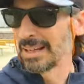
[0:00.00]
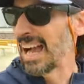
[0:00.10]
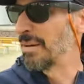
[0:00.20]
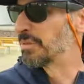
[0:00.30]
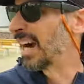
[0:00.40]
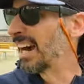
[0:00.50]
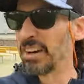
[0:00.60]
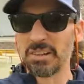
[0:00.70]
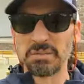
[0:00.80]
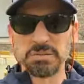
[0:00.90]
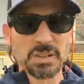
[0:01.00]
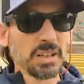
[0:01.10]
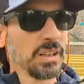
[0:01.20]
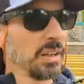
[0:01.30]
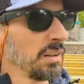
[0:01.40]
I'm tired of
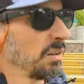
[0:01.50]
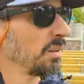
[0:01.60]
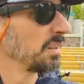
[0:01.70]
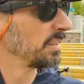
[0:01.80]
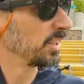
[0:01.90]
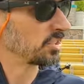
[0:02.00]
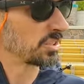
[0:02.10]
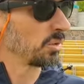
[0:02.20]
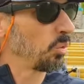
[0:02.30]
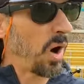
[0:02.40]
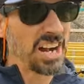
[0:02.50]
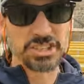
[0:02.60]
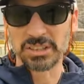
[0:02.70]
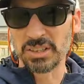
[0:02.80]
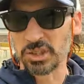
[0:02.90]
this,
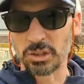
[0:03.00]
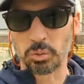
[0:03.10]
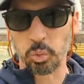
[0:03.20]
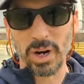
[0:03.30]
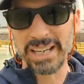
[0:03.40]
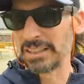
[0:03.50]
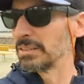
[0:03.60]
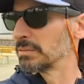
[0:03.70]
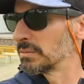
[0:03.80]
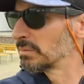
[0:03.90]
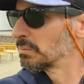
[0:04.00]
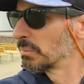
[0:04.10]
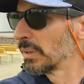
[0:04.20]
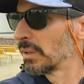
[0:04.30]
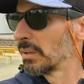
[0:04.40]
watching this great
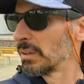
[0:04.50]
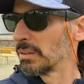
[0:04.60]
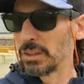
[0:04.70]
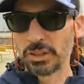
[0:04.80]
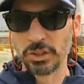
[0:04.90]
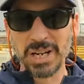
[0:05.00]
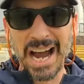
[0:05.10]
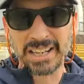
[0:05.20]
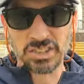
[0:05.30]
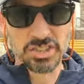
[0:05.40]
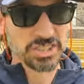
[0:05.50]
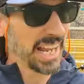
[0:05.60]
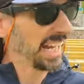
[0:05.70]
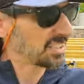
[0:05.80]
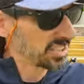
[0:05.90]
United
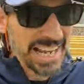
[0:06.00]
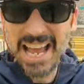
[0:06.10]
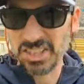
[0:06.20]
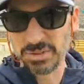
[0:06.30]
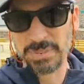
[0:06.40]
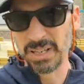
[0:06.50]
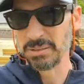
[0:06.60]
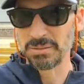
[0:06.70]
States, yes, but